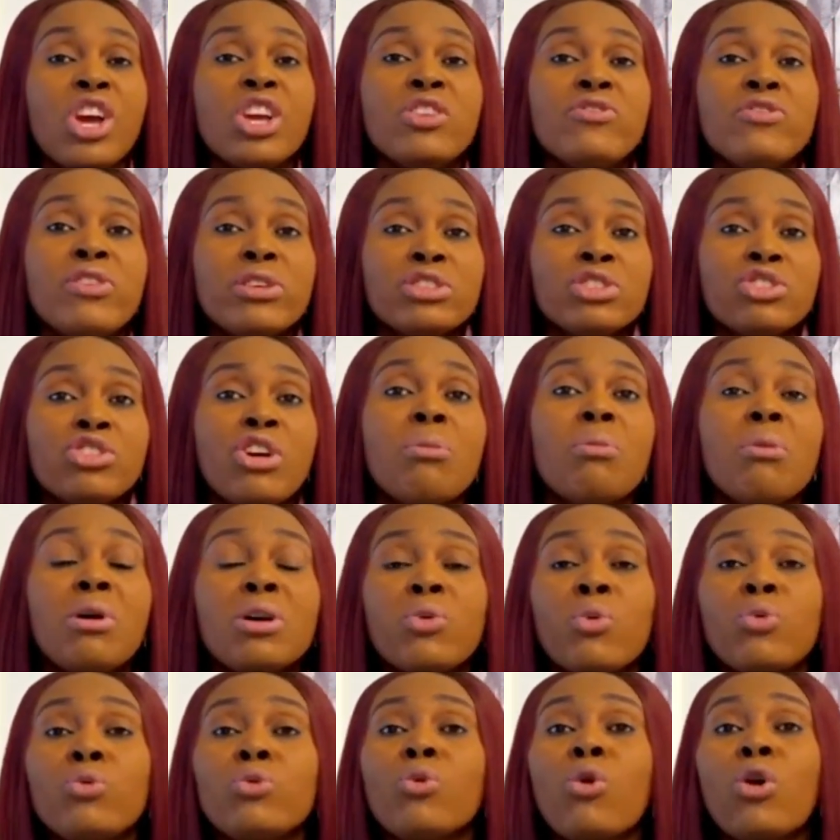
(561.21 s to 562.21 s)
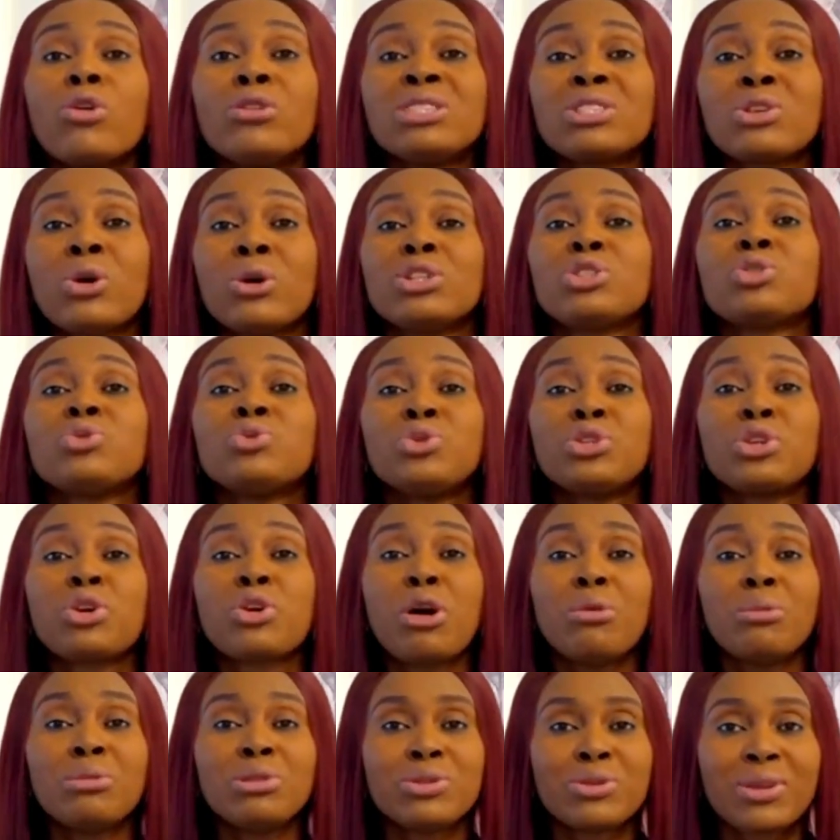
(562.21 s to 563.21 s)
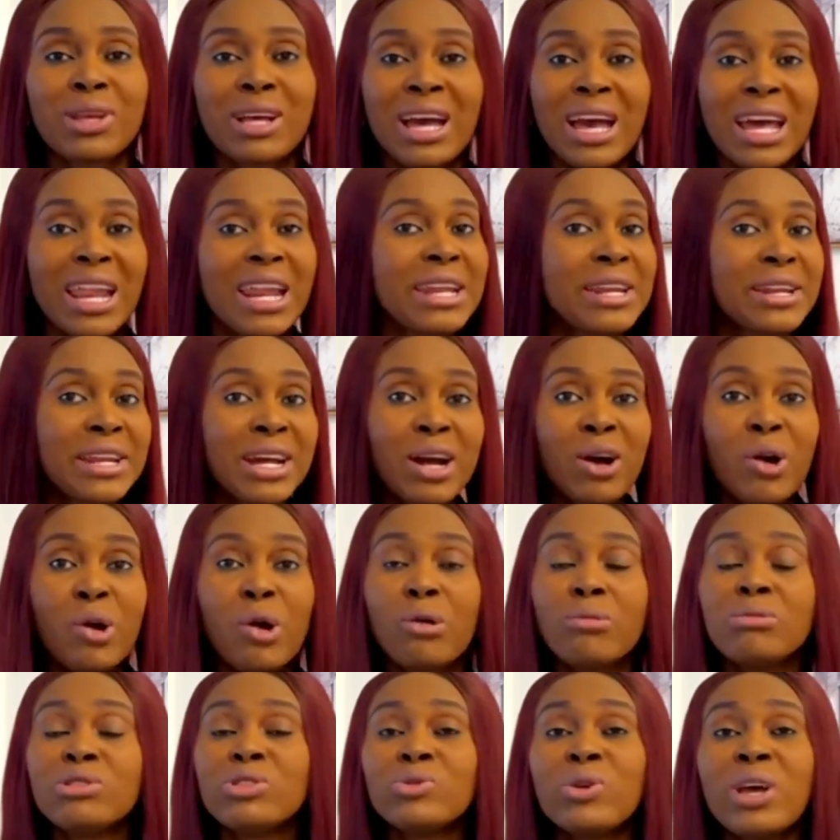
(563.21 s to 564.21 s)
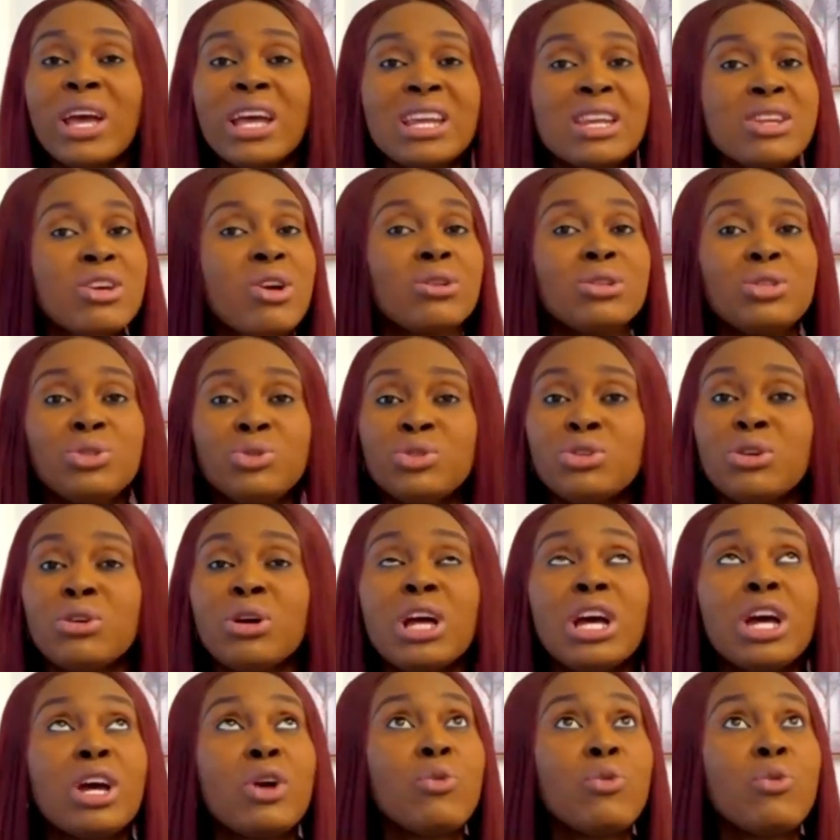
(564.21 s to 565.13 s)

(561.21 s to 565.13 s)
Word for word: If you're someone who is considering coming to Canada or coming to any country or